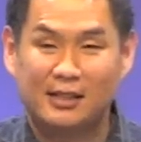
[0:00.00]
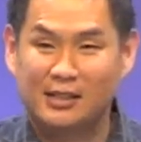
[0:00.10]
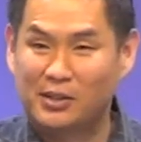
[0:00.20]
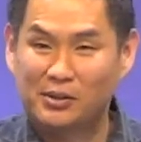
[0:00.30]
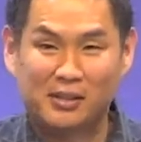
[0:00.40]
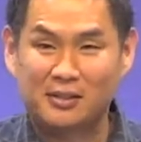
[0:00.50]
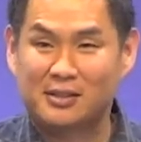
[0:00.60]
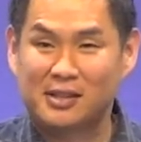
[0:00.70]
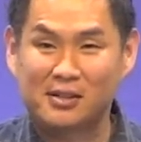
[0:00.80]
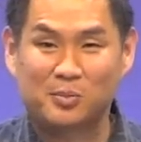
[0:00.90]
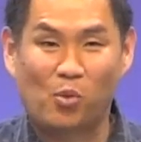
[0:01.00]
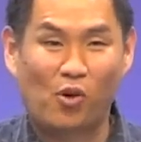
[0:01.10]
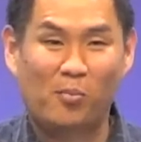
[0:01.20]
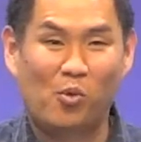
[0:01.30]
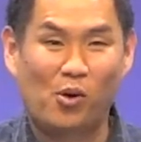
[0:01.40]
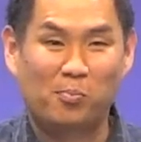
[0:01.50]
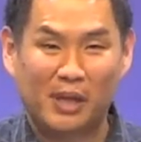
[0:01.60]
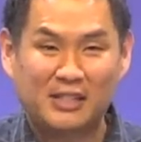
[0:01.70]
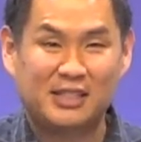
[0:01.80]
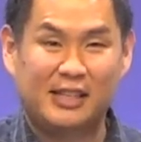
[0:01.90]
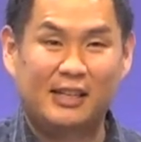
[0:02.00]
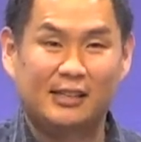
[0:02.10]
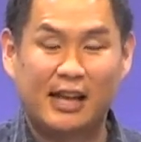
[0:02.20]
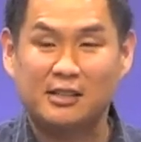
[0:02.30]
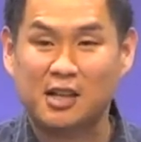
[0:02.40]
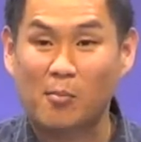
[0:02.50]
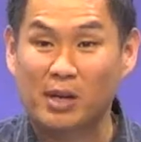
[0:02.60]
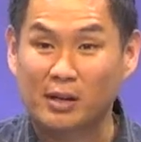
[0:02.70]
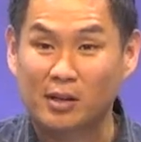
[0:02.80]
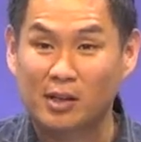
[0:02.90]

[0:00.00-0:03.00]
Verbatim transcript: you know, there's, there's more and more blessing that is coming.